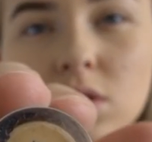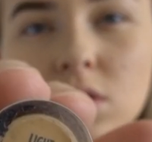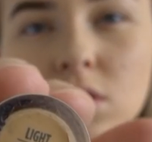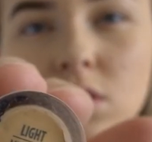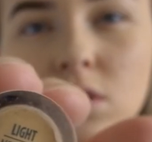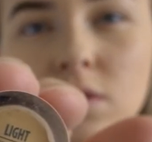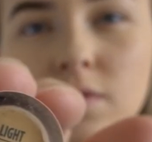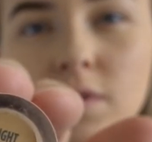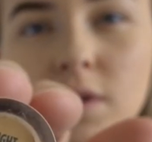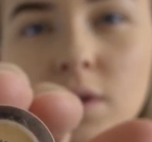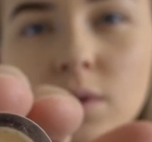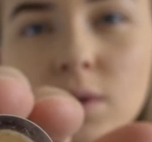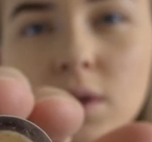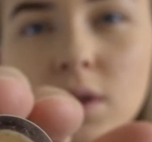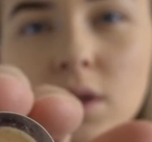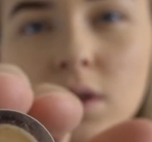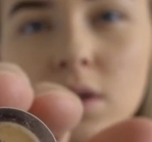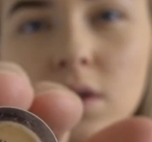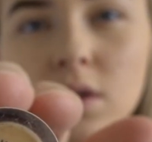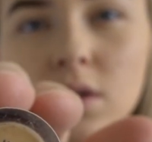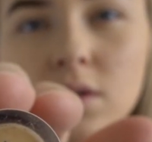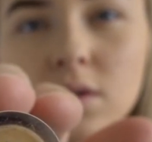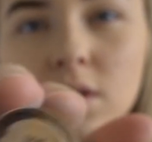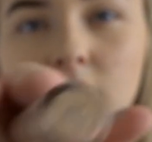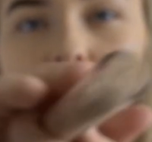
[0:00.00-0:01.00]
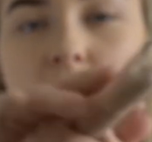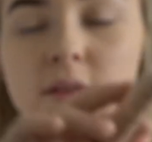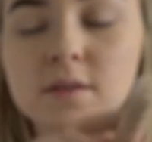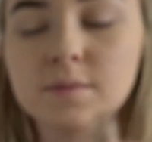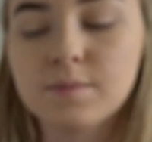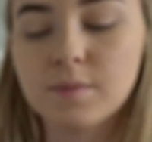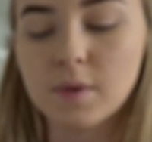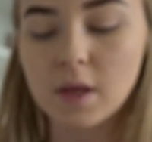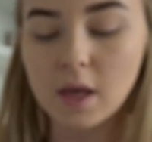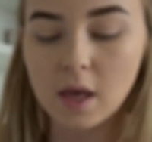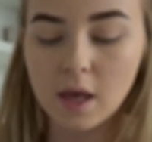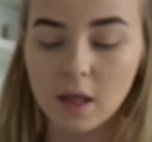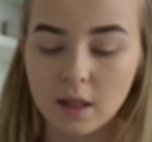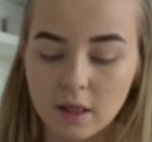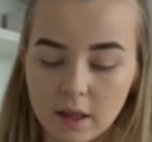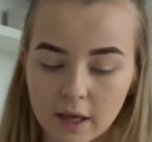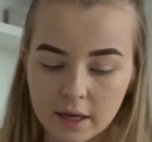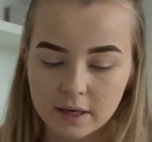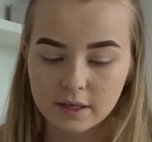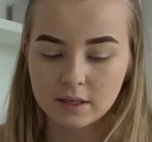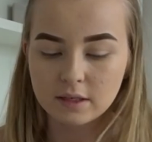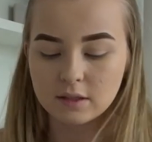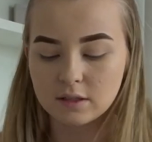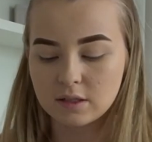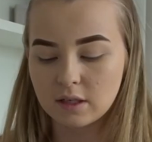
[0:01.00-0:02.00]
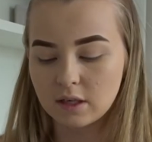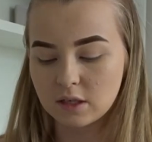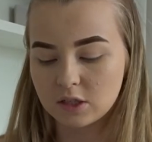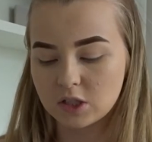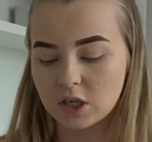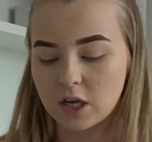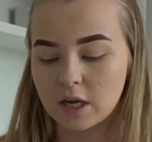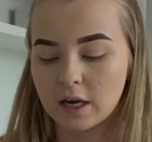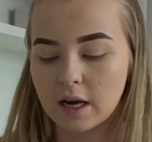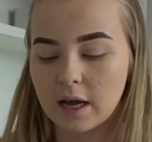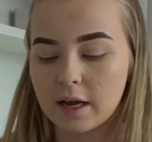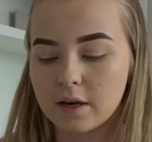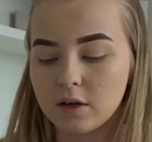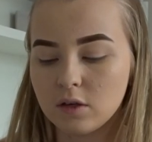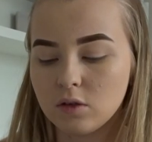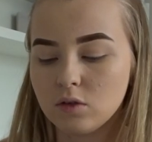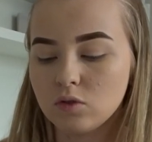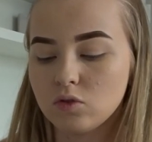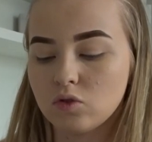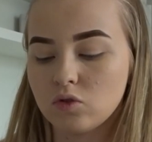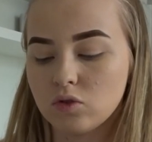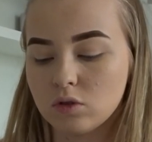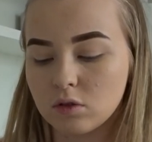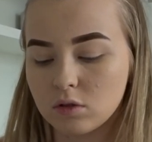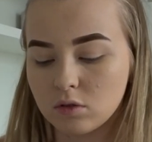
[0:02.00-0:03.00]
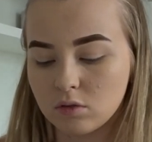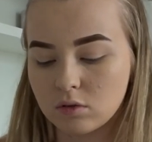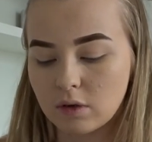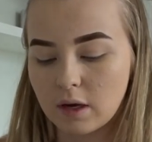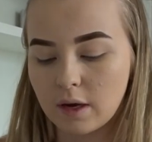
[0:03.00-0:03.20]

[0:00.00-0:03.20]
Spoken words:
Is it going to focus? Yes, shade light neutral.